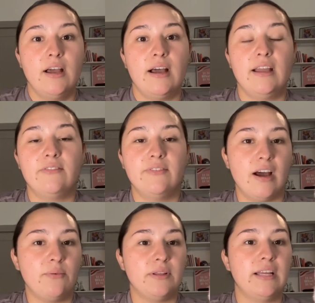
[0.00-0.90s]
I have
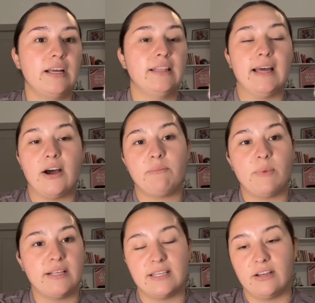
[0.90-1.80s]
not really allowed
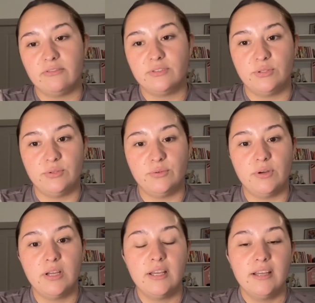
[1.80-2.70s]
myself to,
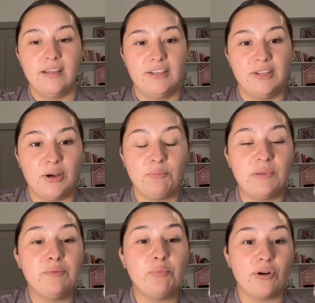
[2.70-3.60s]

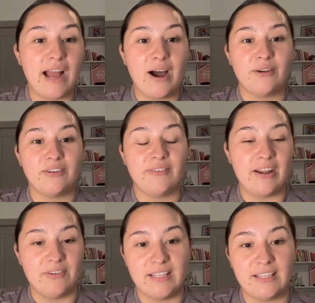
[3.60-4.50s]
be proud of
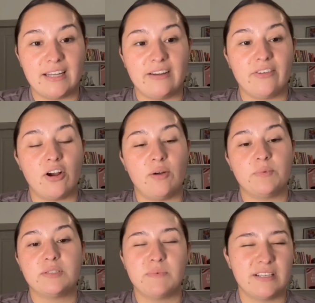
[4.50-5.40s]
everything that I've
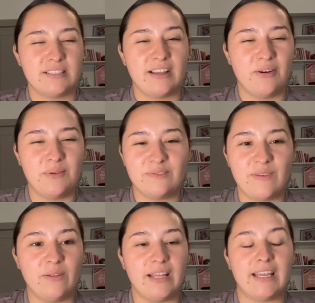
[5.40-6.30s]
accomplished, because I always
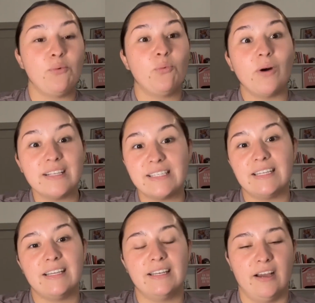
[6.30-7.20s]
felt like it wasn't
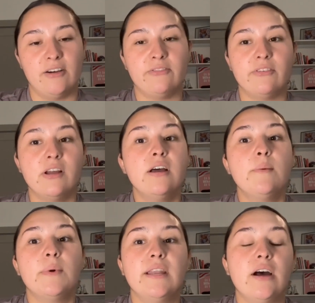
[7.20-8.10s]
enough.
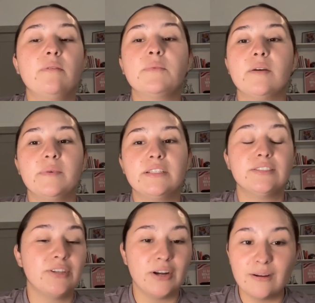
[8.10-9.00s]
But now I'm coming to
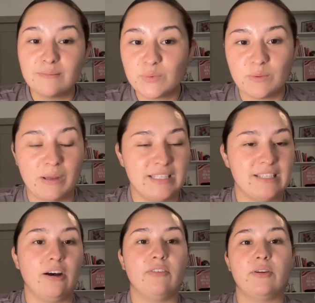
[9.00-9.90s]
terms with
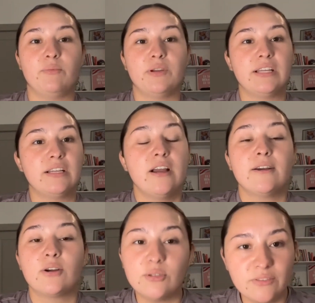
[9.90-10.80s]
myself and really
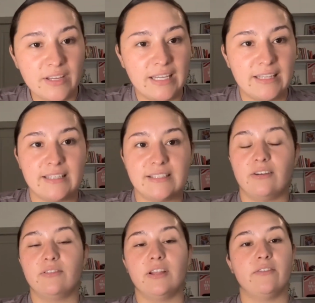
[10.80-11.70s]
cultivating that
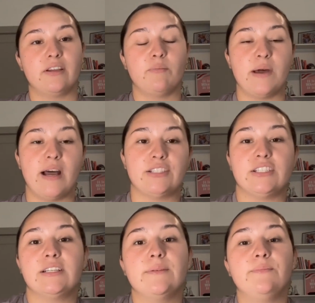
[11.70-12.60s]
self-love and
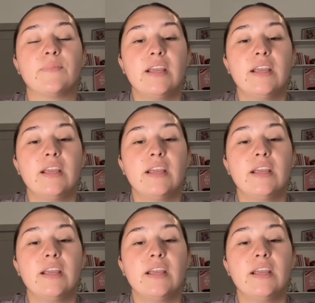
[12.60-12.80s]
compassion,